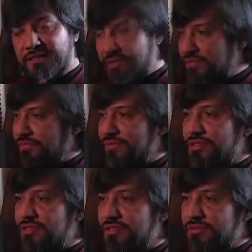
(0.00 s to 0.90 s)

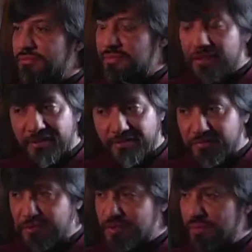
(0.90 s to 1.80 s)
was probably the
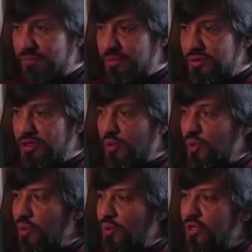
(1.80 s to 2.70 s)
first composer
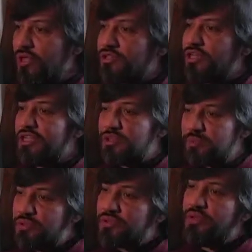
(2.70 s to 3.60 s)
who tried to
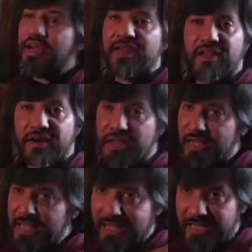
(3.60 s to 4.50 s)
put together
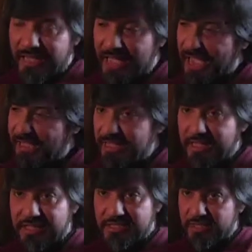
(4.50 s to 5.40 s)

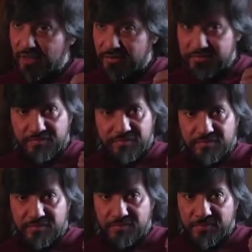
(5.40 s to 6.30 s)
ideas of
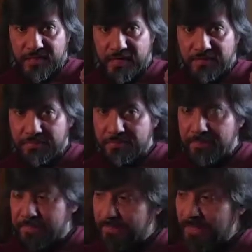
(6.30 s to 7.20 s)

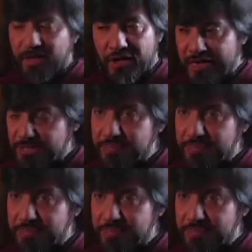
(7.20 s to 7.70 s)
connection